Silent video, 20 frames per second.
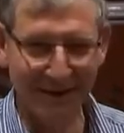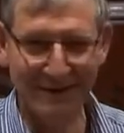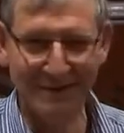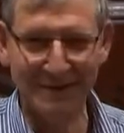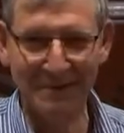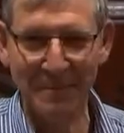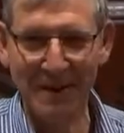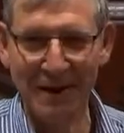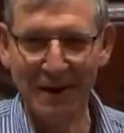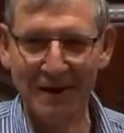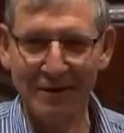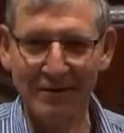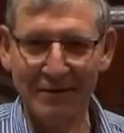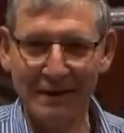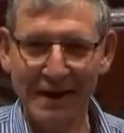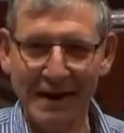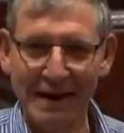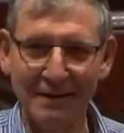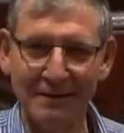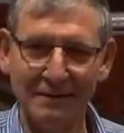tobacco.
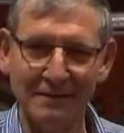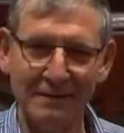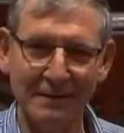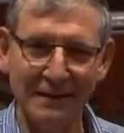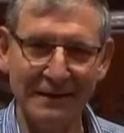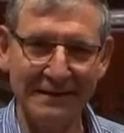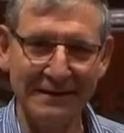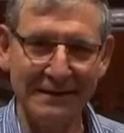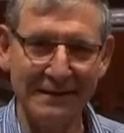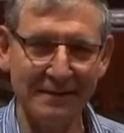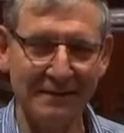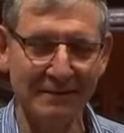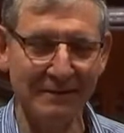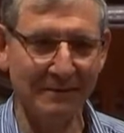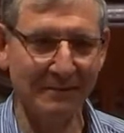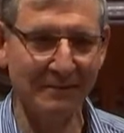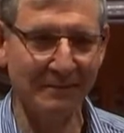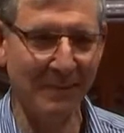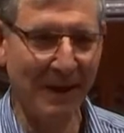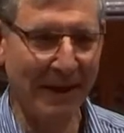Again, it
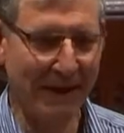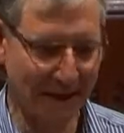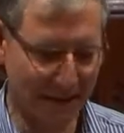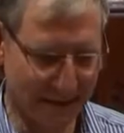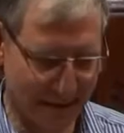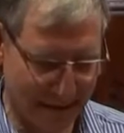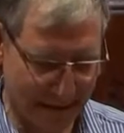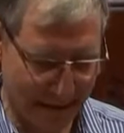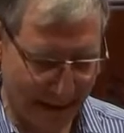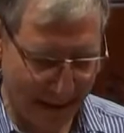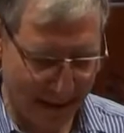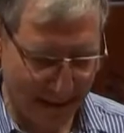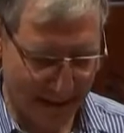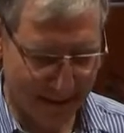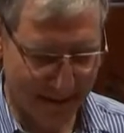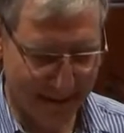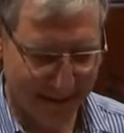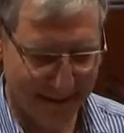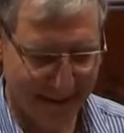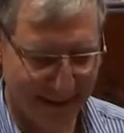didn't make
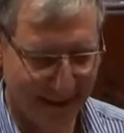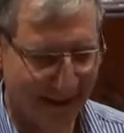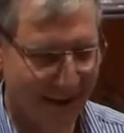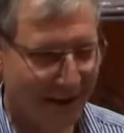sense.